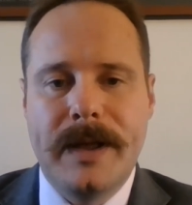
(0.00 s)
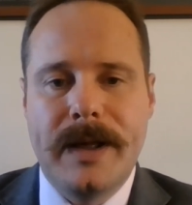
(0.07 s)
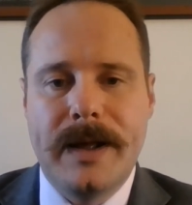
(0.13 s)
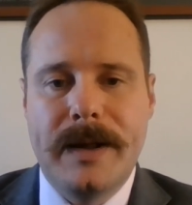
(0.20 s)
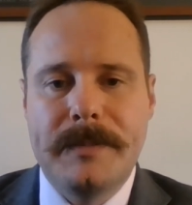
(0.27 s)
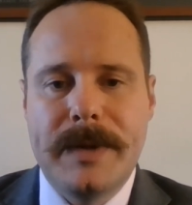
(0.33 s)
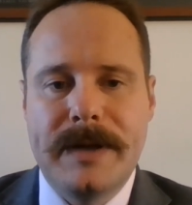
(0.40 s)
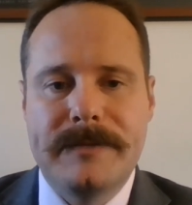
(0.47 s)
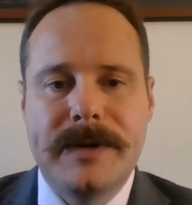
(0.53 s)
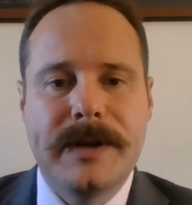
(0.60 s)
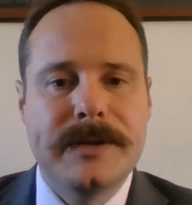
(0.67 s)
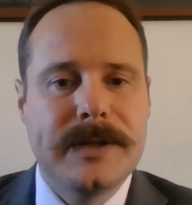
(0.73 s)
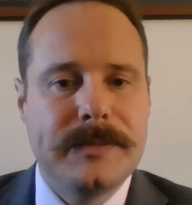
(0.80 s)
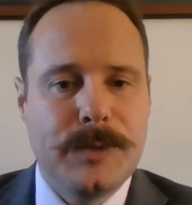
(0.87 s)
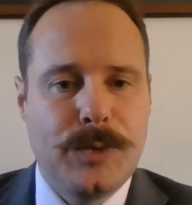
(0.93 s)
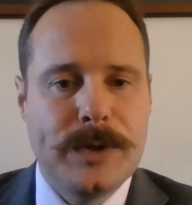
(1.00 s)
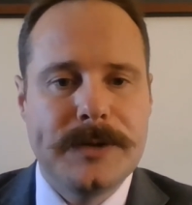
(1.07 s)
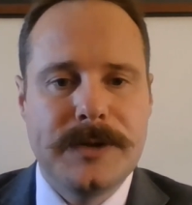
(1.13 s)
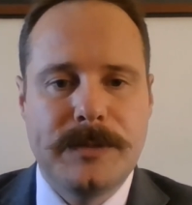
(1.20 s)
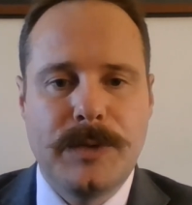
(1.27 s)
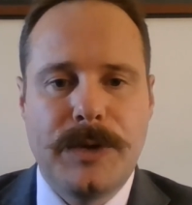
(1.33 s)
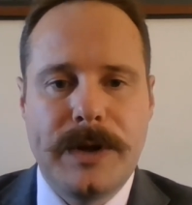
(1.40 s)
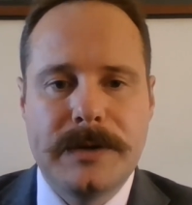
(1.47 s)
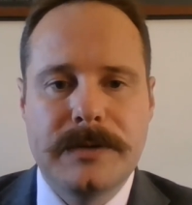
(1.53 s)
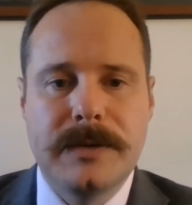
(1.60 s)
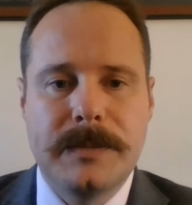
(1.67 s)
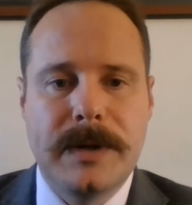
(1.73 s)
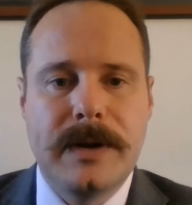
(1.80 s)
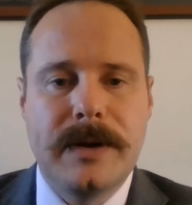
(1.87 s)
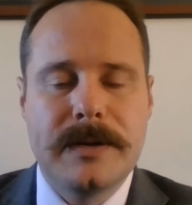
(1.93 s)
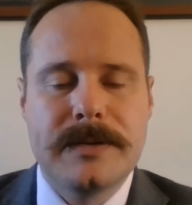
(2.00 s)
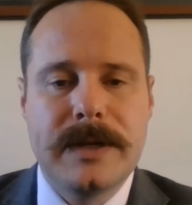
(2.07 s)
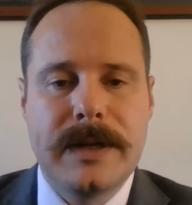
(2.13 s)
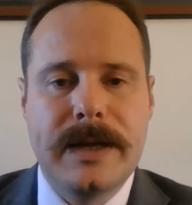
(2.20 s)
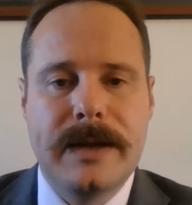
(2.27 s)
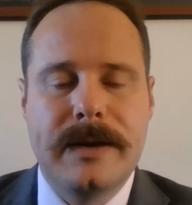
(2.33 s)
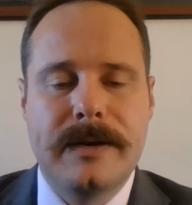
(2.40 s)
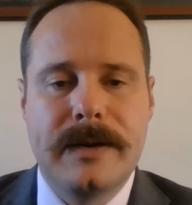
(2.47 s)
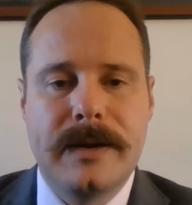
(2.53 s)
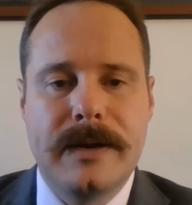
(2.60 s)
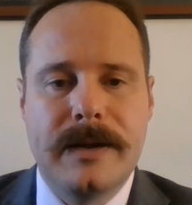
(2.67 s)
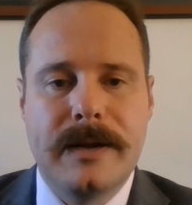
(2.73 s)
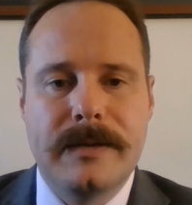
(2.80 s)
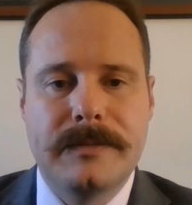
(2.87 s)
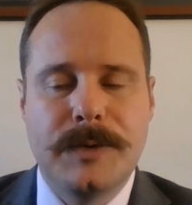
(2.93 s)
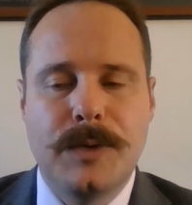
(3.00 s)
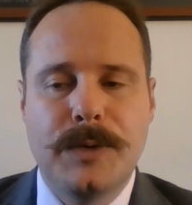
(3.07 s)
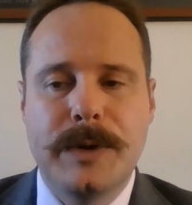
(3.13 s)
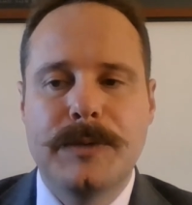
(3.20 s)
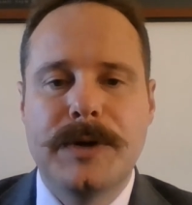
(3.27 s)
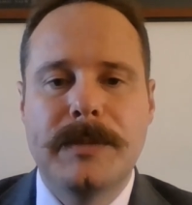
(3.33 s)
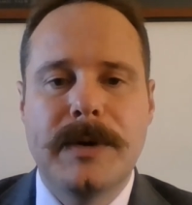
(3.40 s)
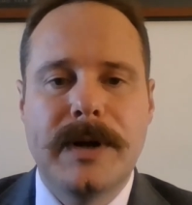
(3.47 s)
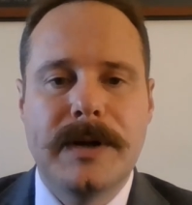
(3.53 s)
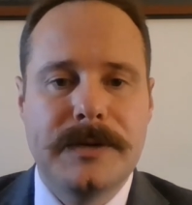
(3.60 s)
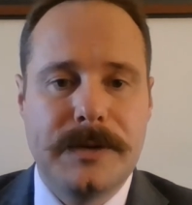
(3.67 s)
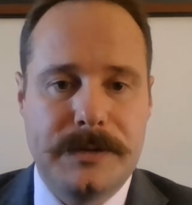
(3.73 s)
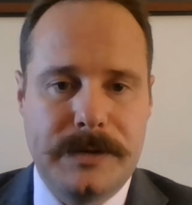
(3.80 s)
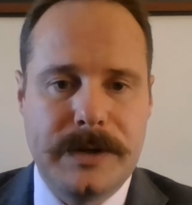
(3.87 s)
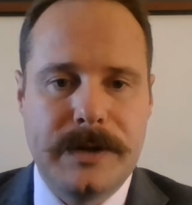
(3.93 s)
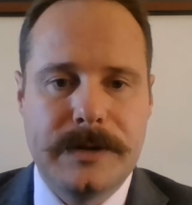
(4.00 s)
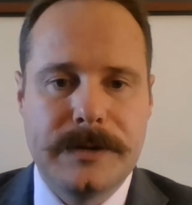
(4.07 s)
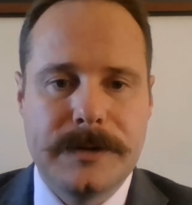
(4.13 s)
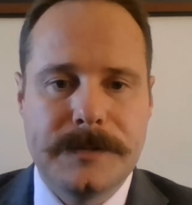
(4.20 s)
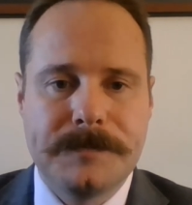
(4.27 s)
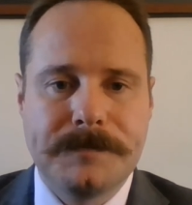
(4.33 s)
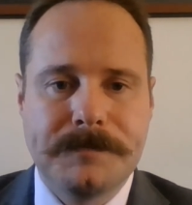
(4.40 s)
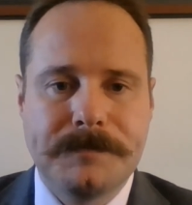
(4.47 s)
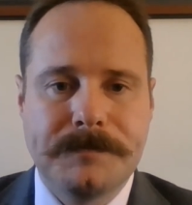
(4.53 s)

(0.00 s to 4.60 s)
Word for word: um, have done some questionable things in the past and uh, you're guilty by association.